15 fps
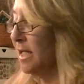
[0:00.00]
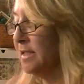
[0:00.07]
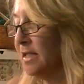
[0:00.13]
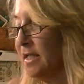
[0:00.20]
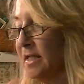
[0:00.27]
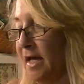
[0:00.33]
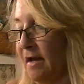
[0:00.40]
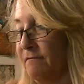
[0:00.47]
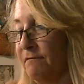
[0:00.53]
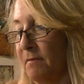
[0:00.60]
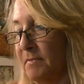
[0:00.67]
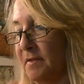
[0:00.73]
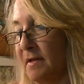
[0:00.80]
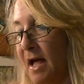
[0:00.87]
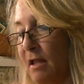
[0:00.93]
did get
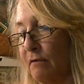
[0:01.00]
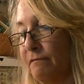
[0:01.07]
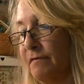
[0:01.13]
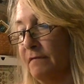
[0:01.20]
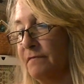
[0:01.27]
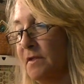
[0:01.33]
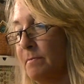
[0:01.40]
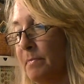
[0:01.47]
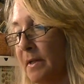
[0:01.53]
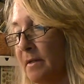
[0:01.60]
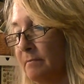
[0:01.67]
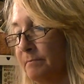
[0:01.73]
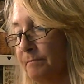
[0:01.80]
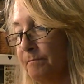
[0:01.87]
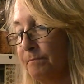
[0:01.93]
from the $1.50
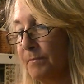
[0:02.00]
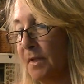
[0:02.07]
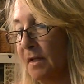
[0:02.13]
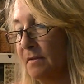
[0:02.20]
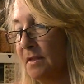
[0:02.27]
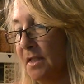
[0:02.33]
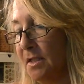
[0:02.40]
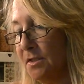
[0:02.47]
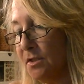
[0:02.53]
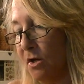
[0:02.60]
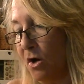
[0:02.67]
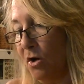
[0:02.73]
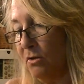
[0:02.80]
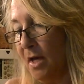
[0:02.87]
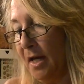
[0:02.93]
bin. These
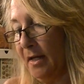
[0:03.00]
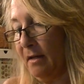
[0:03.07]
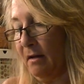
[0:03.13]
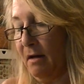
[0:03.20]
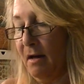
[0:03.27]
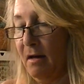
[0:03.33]
are like,